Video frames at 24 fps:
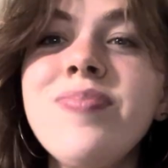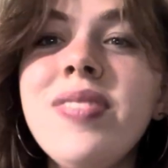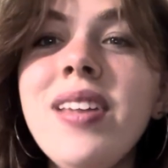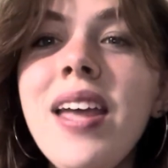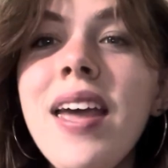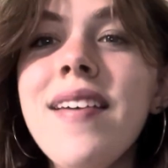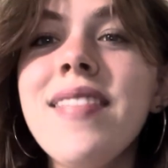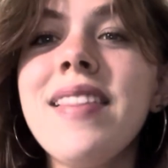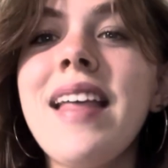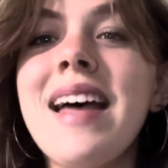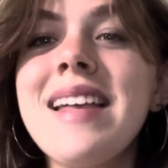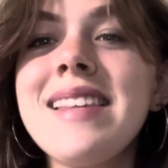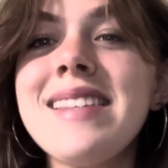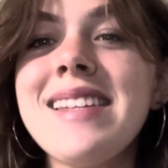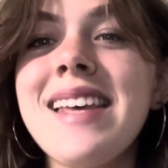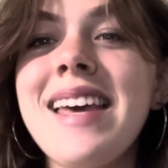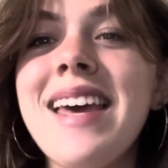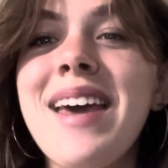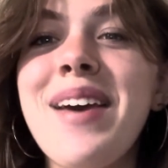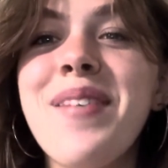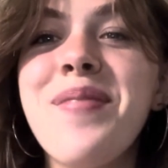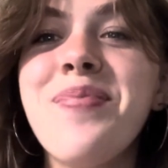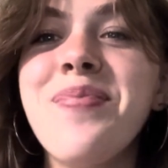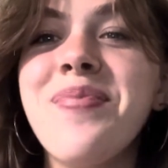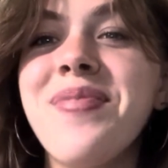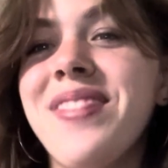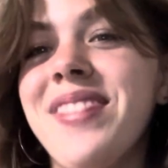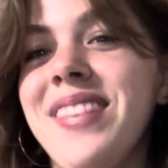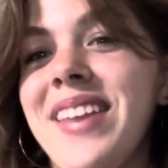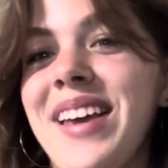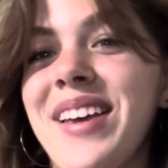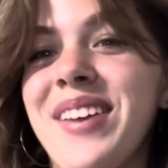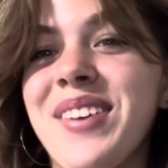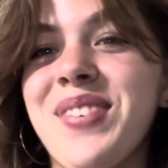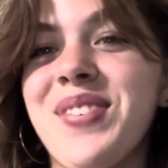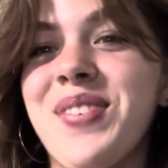That's it.
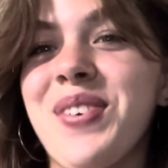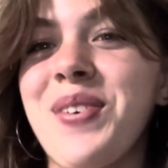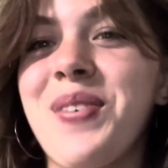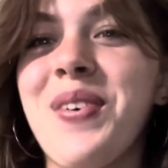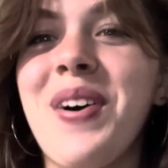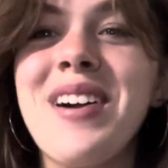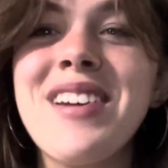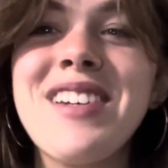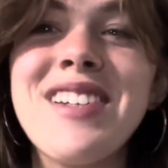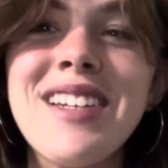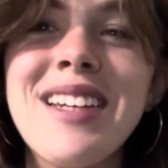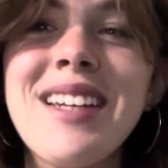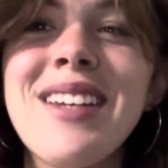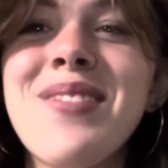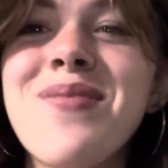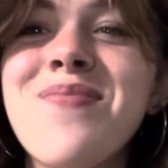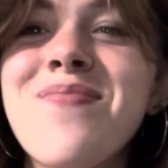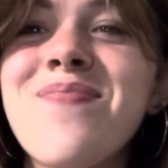Thanks for watching.